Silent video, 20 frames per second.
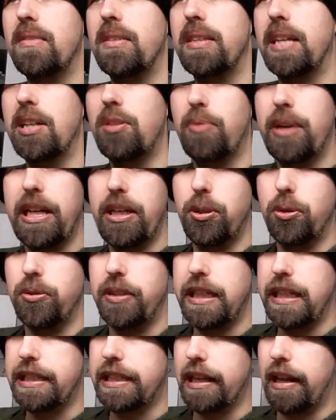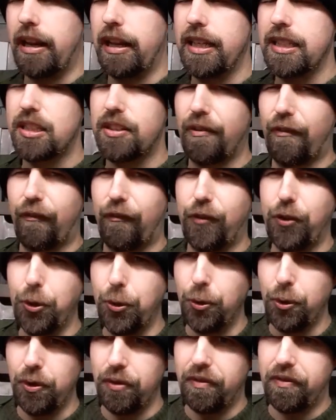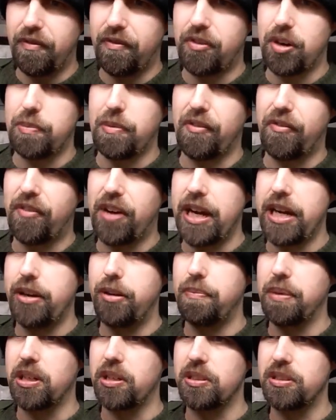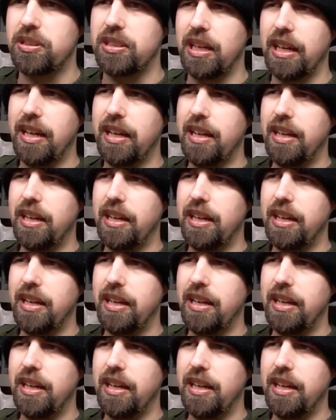that way you need less fuel from a fire because